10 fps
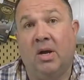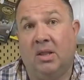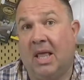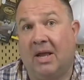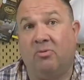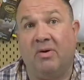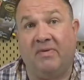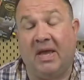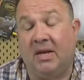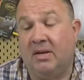like
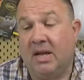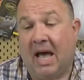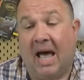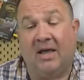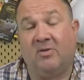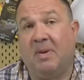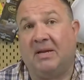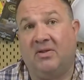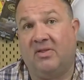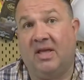Rivian, I expect
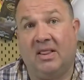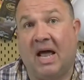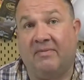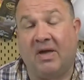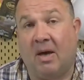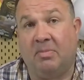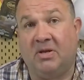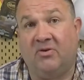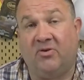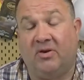to see a lot of
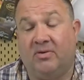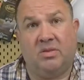competition.